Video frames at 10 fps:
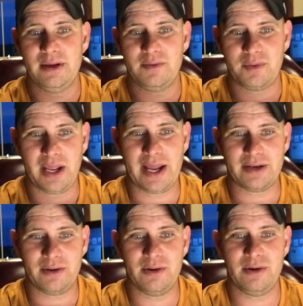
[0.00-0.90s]
if we had
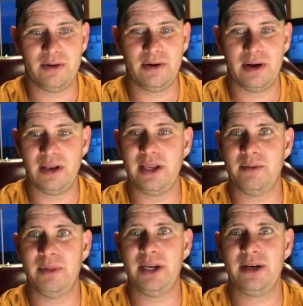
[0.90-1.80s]
to run lean
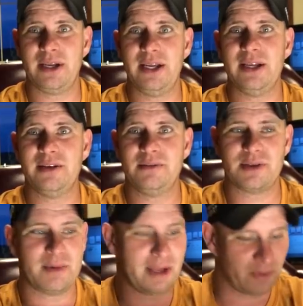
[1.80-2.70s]
and mean again
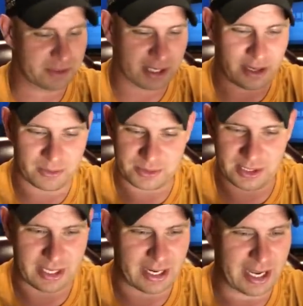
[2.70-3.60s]
someday, which I don't
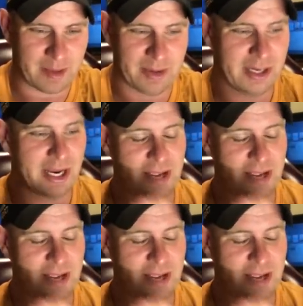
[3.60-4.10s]
see that happening, it'd